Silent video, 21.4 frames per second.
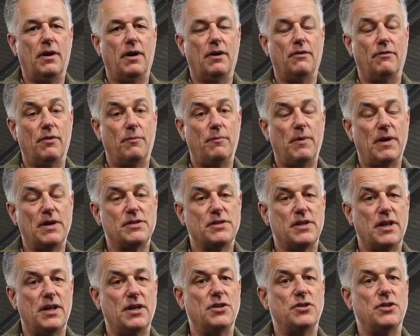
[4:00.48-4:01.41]
and robust
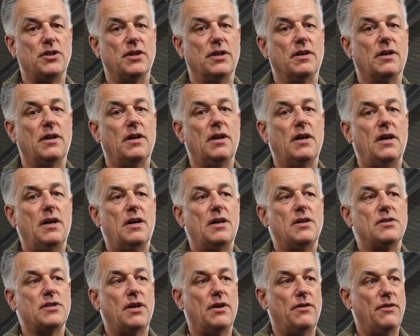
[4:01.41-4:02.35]
engine.
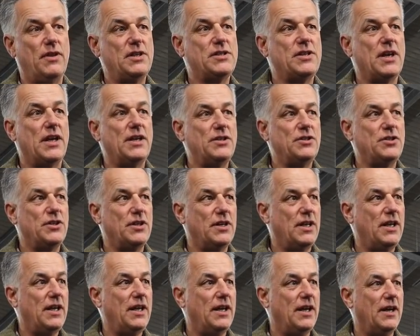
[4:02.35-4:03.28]
So this engine
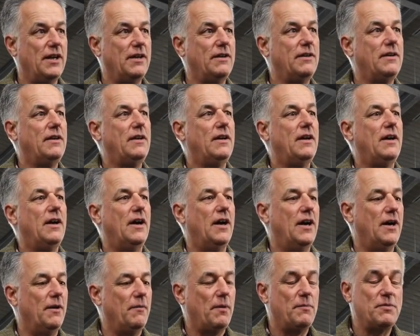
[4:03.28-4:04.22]
here,
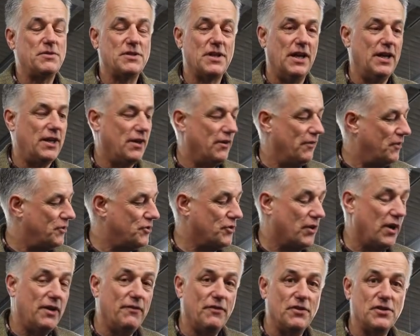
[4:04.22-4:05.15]
I'm standing on the
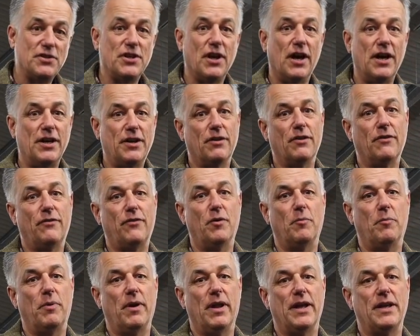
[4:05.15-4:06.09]
driver's side of the
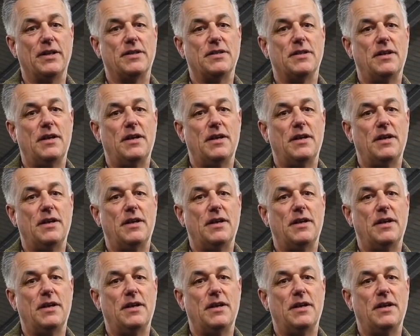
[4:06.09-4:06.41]
footplate,